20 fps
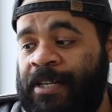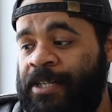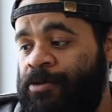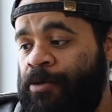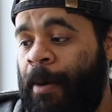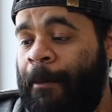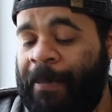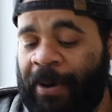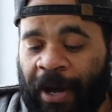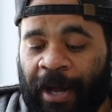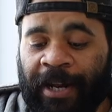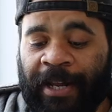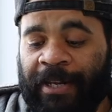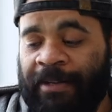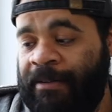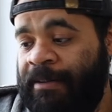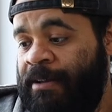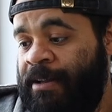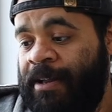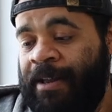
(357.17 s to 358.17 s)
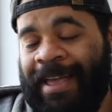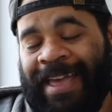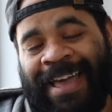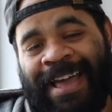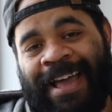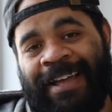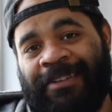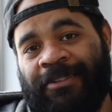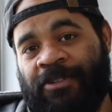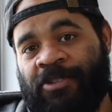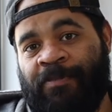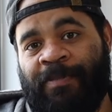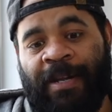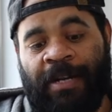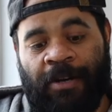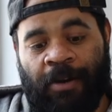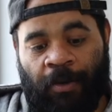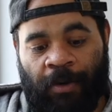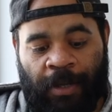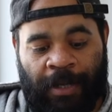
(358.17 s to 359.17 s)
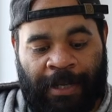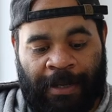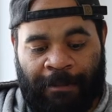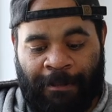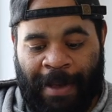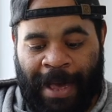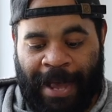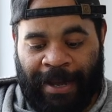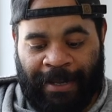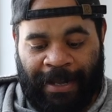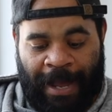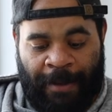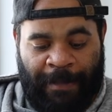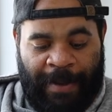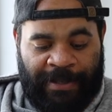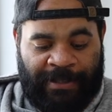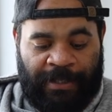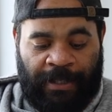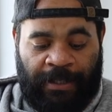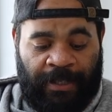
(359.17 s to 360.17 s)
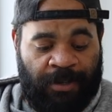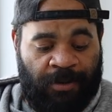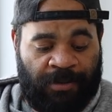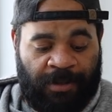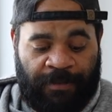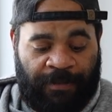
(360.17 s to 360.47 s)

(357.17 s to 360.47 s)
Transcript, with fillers: So I bought it, and there's been no looking back. I basically use